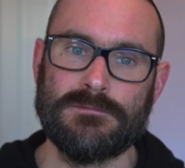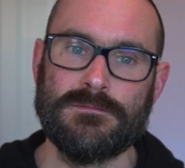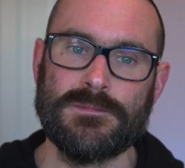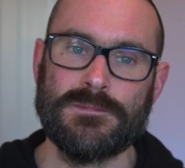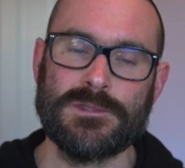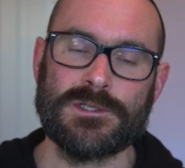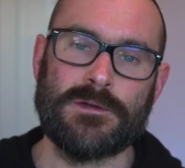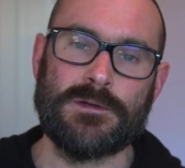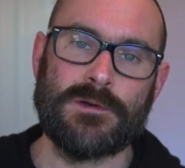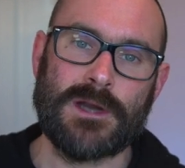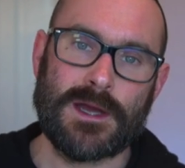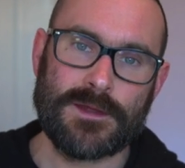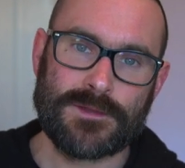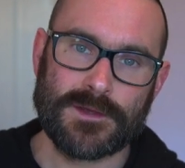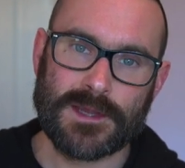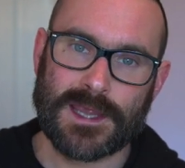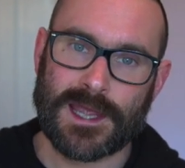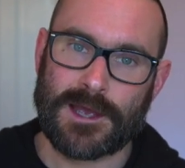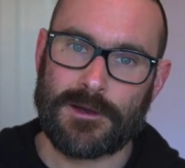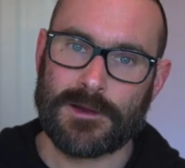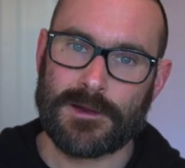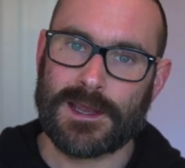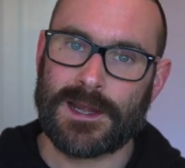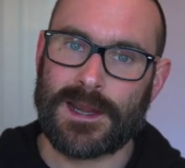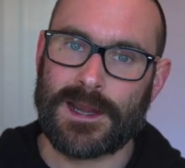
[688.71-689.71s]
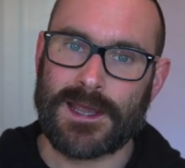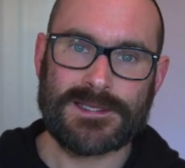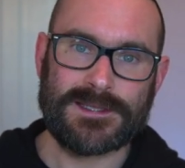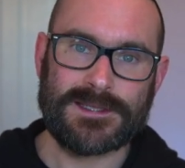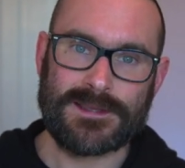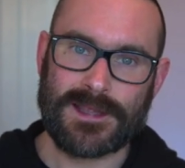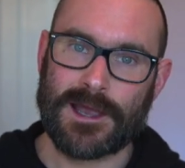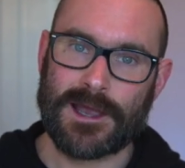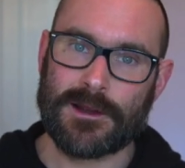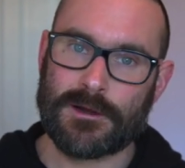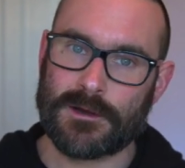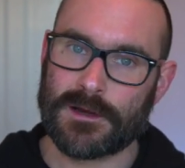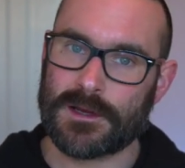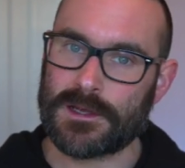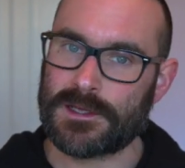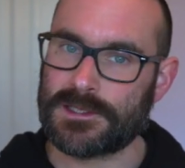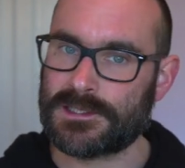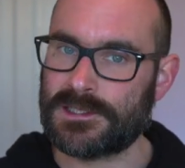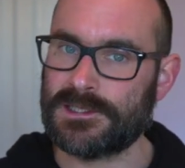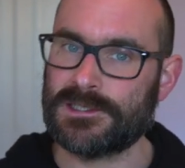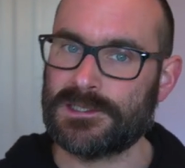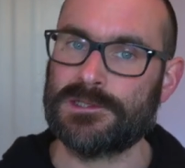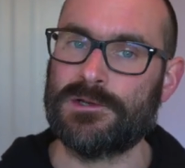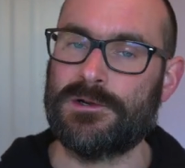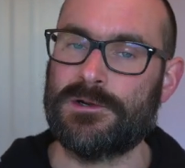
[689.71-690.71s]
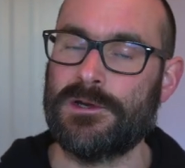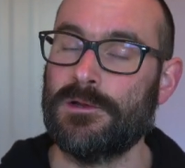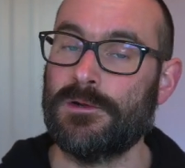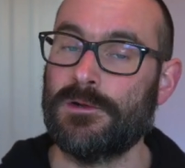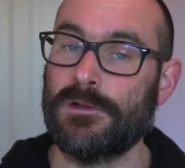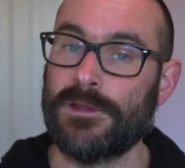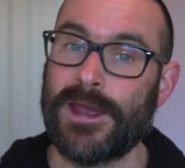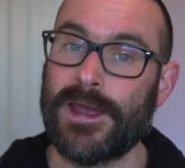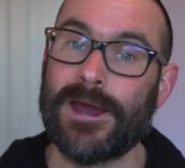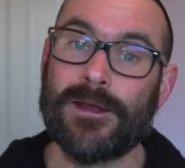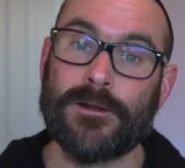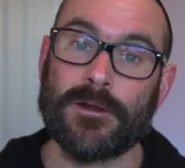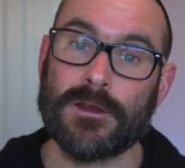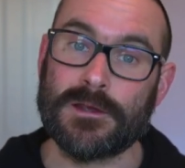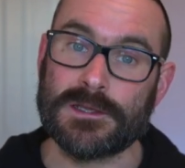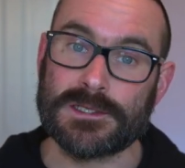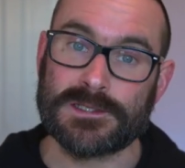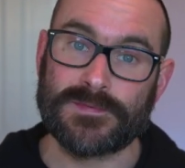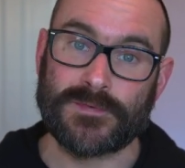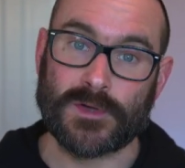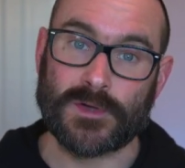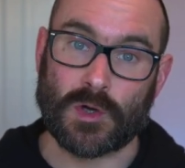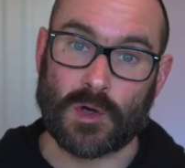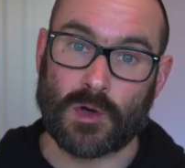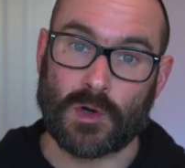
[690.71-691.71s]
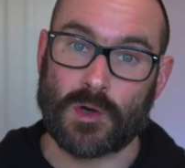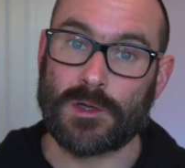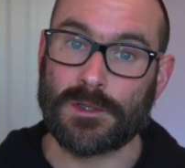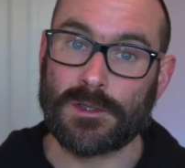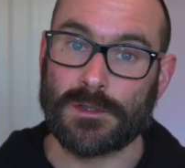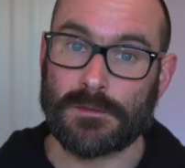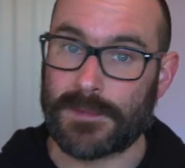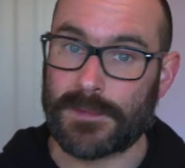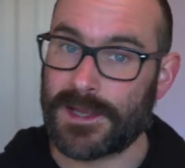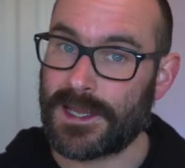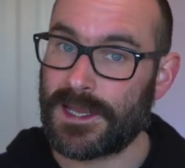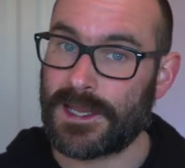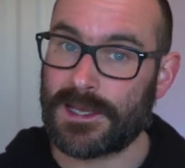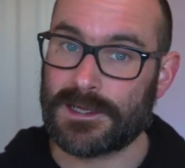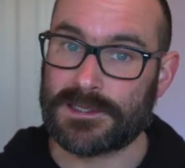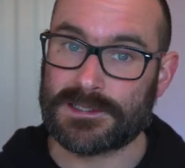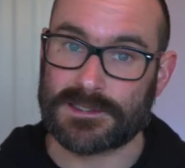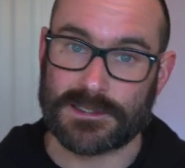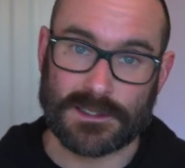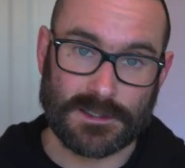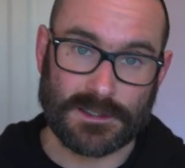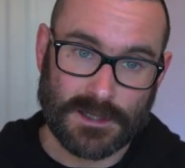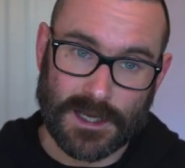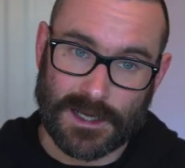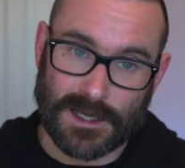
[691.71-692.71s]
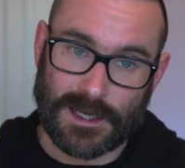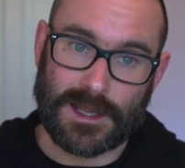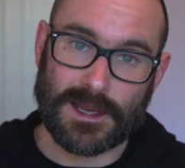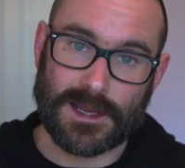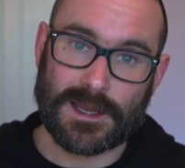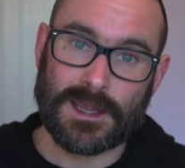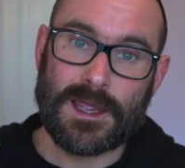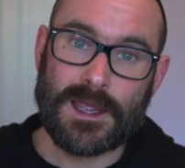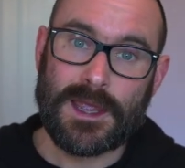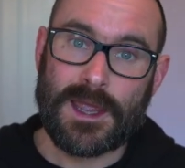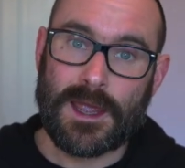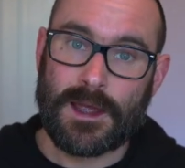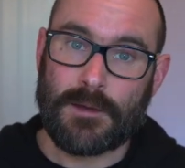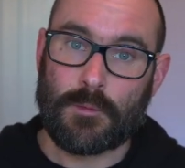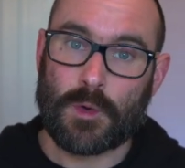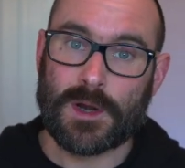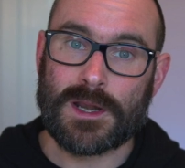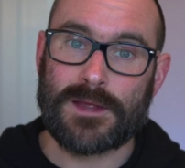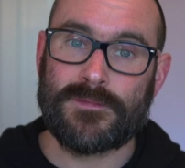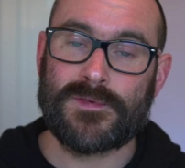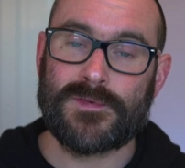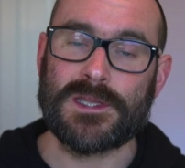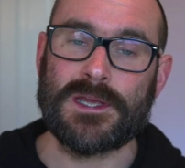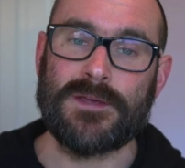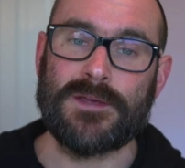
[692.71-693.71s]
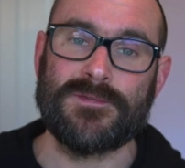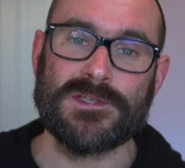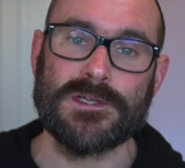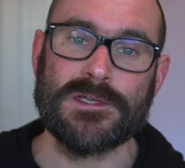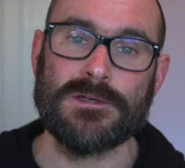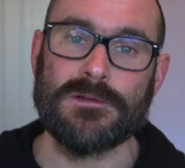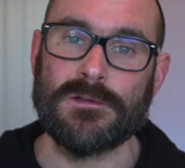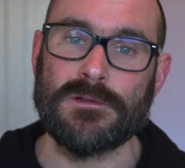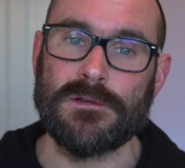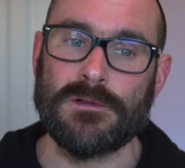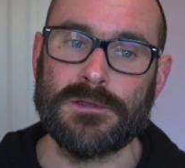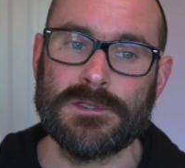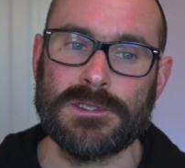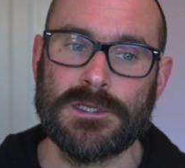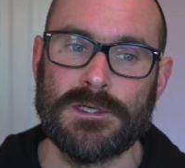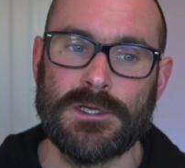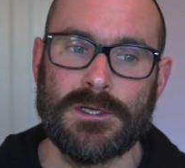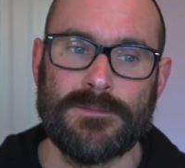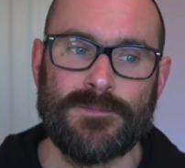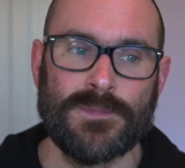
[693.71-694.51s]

So rather than calculating the aggregates and storing all the aggregates for all makes, kind of like whatever they've sold,